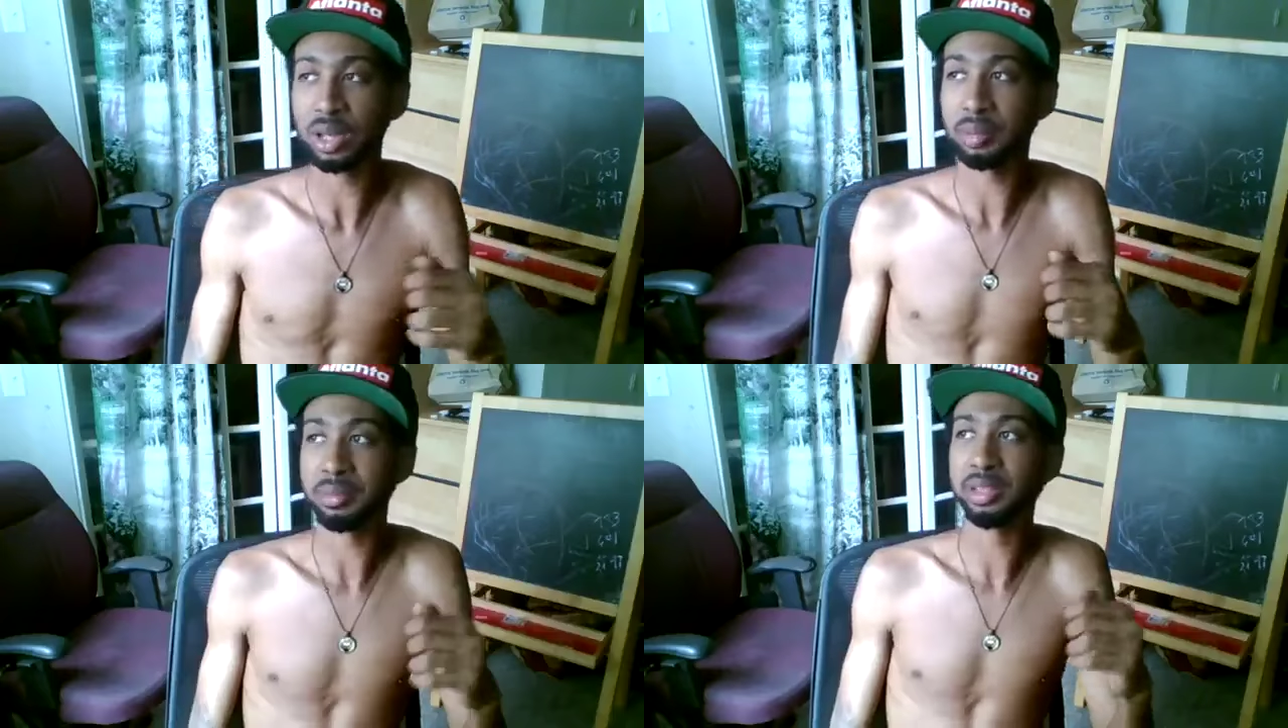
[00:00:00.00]

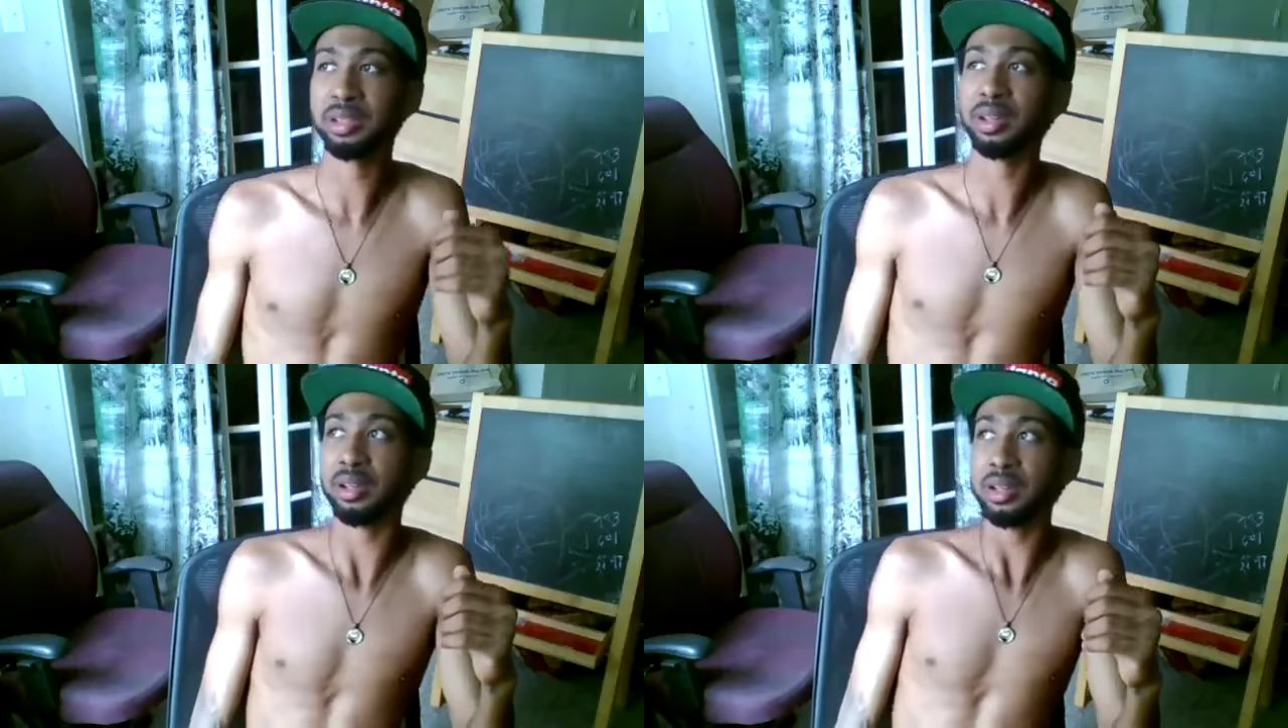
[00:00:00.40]
I
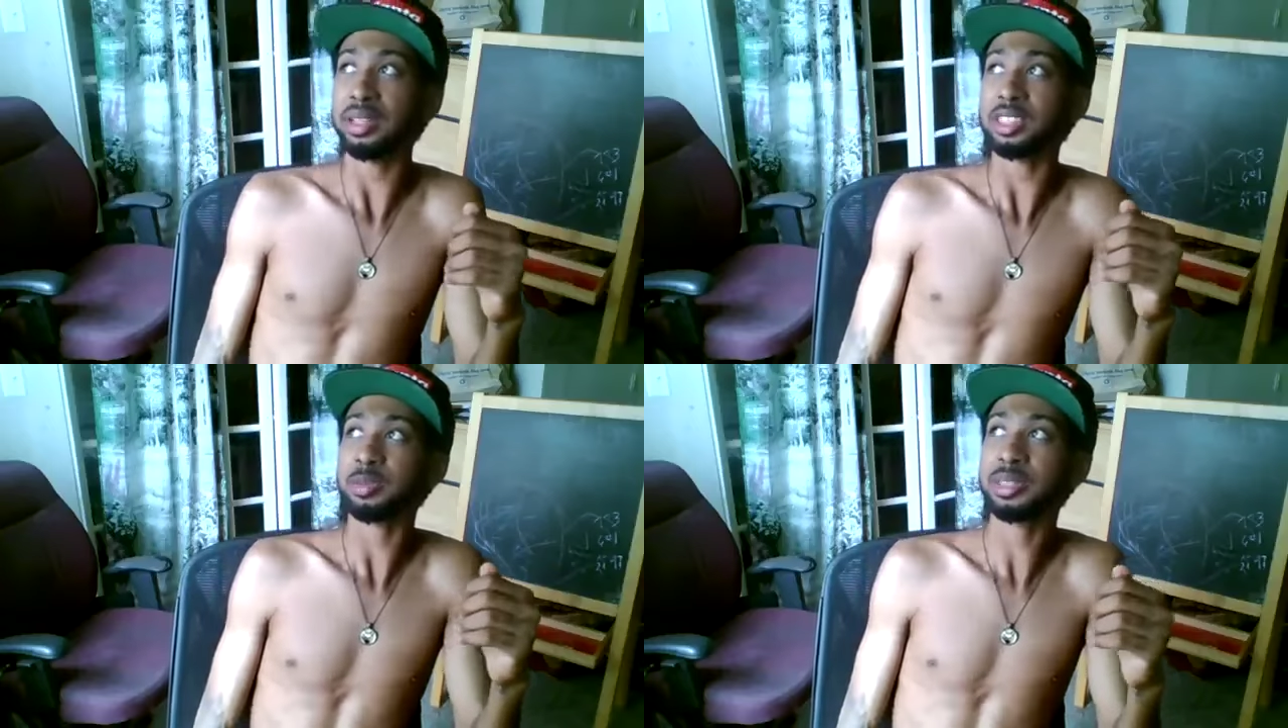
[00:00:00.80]
mean,
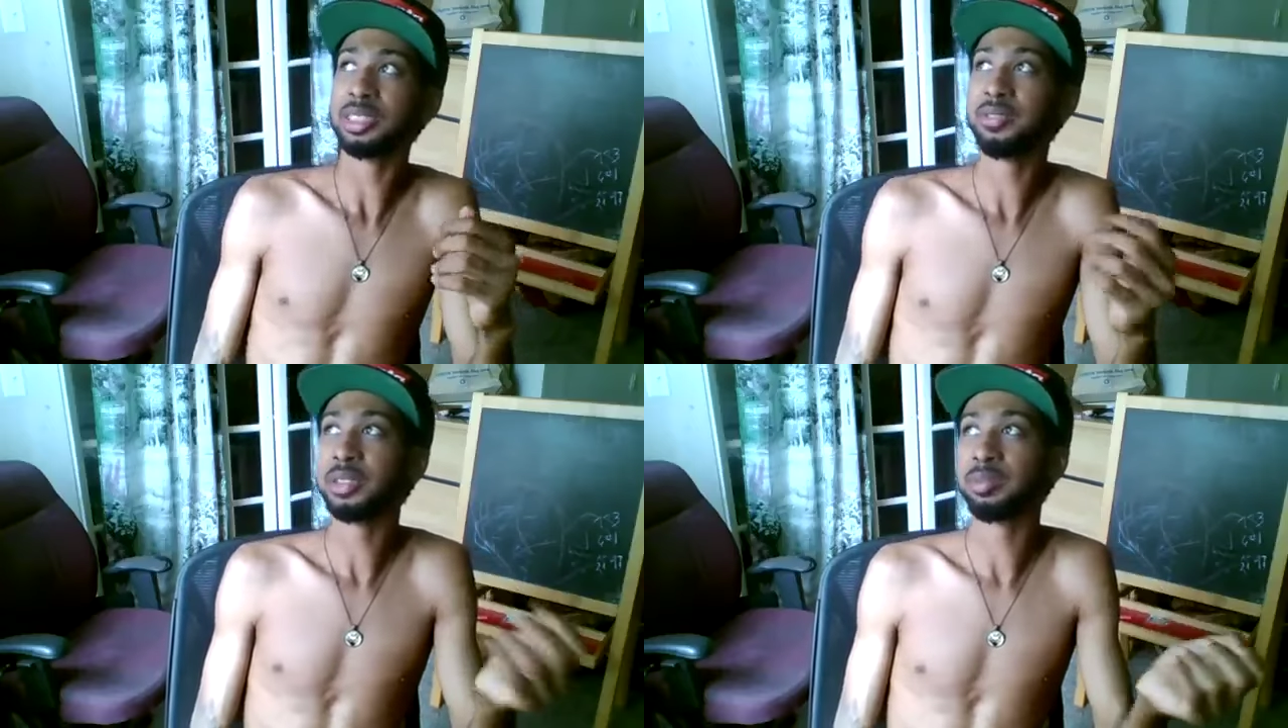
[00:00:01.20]

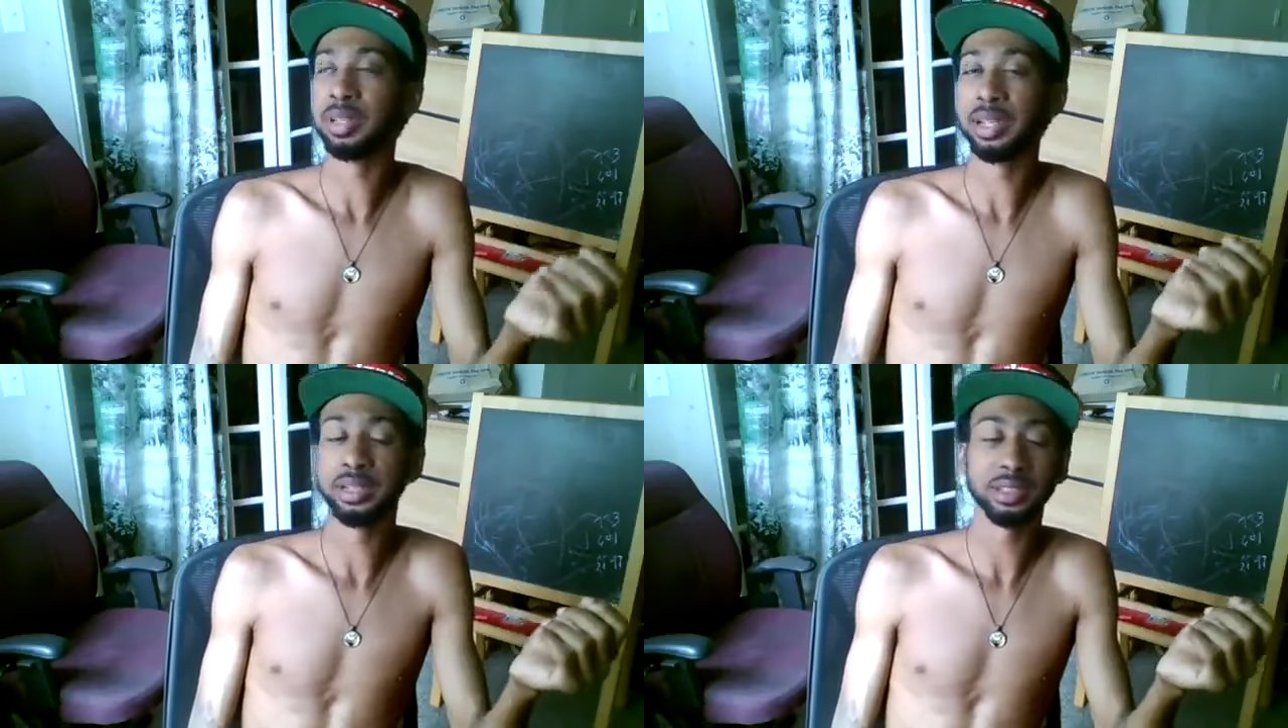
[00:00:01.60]
specific
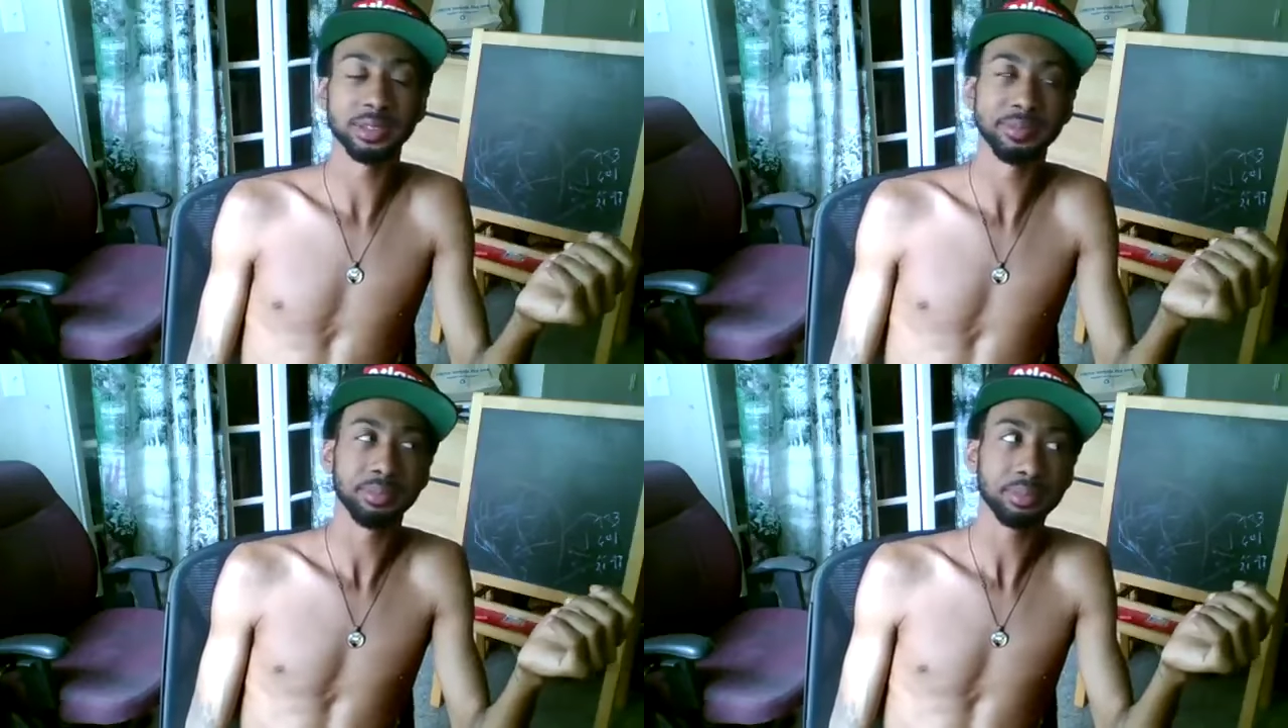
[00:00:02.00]
planets,